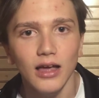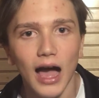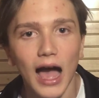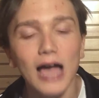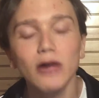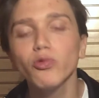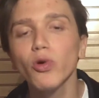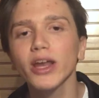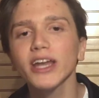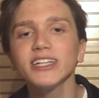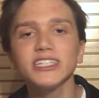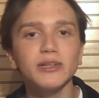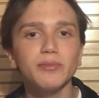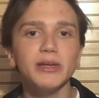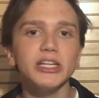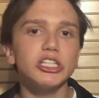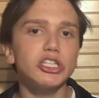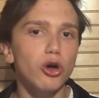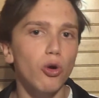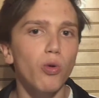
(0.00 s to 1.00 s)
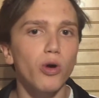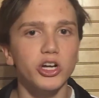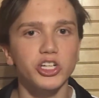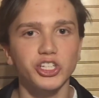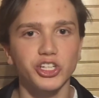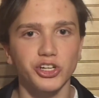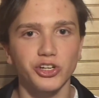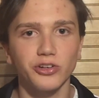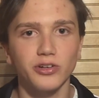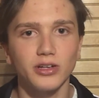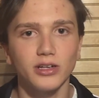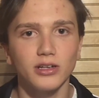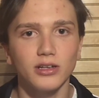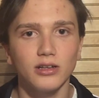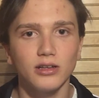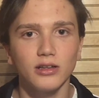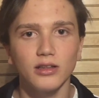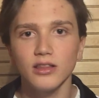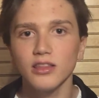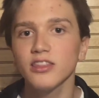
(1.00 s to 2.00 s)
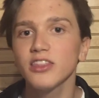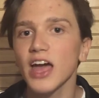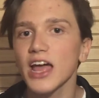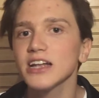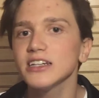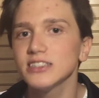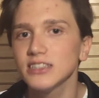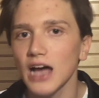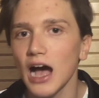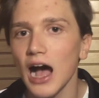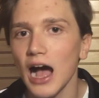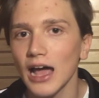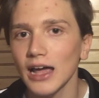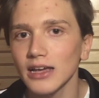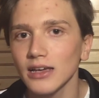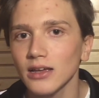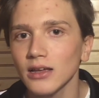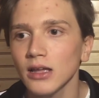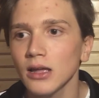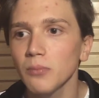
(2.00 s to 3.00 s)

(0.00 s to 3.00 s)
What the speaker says: I wanted to be tortured, then die.